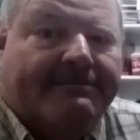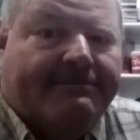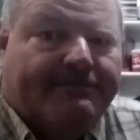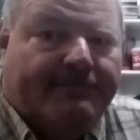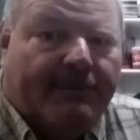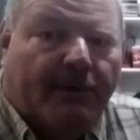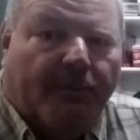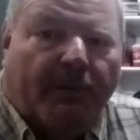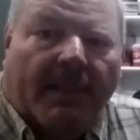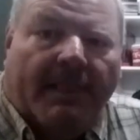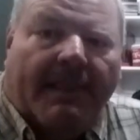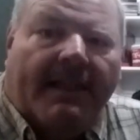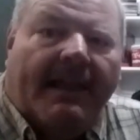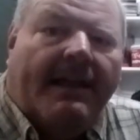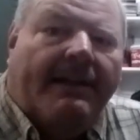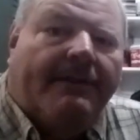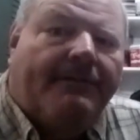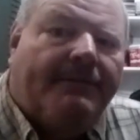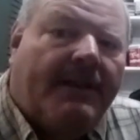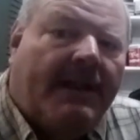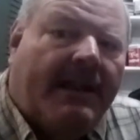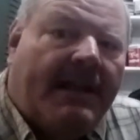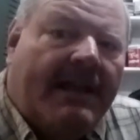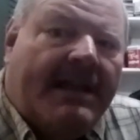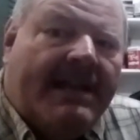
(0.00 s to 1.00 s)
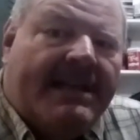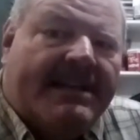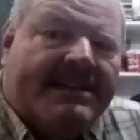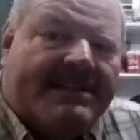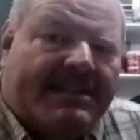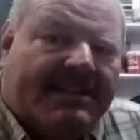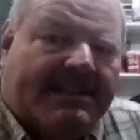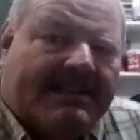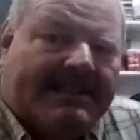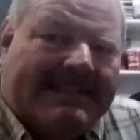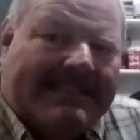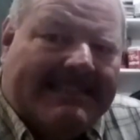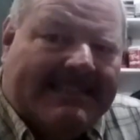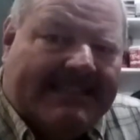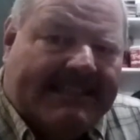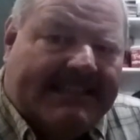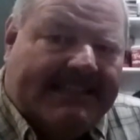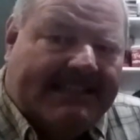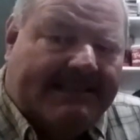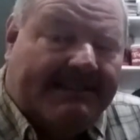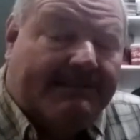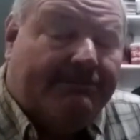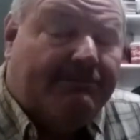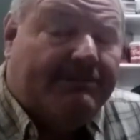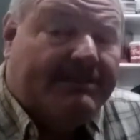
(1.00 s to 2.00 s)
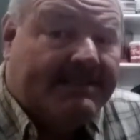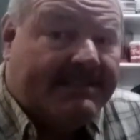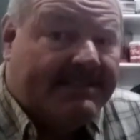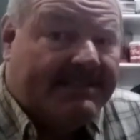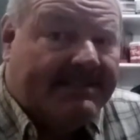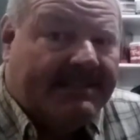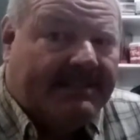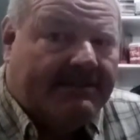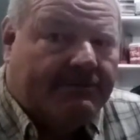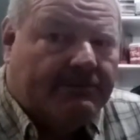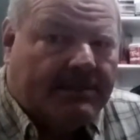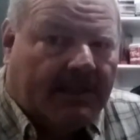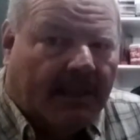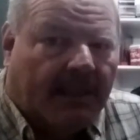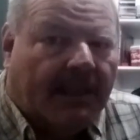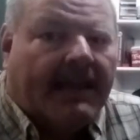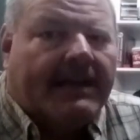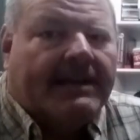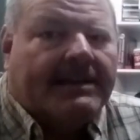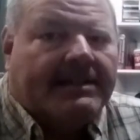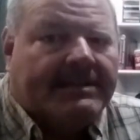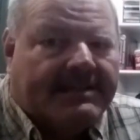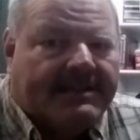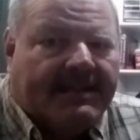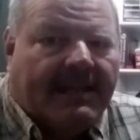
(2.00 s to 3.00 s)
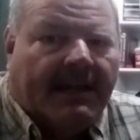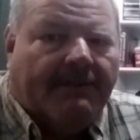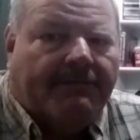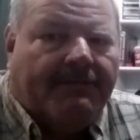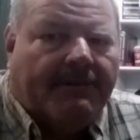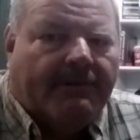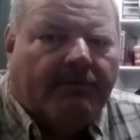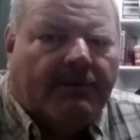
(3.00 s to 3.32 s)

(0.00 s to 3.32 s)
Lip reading: when we left. So it was a lot of stuff.